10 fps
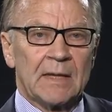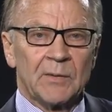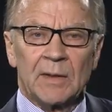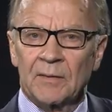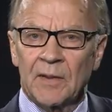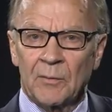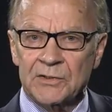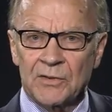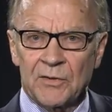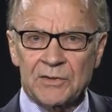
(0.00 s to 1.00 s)
Well, that
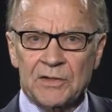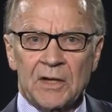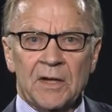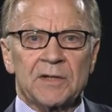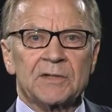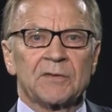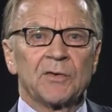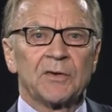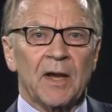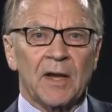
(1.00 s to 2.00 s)
wasn't always the case. A
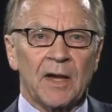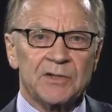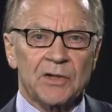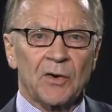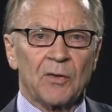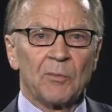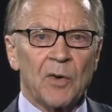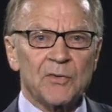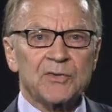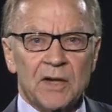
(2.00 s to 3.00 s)
few decades ago,
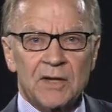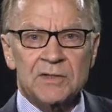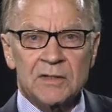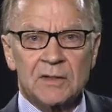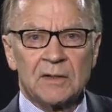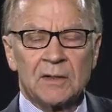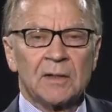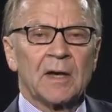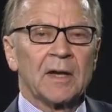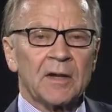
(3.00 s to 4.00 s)
most states
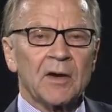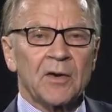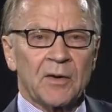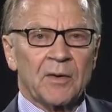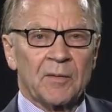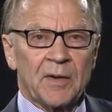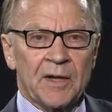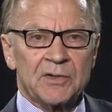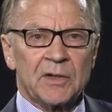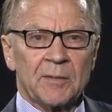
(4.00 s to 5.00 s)
had a younger
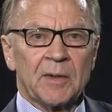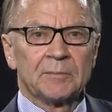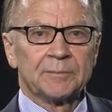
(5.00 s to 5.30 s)
age limit.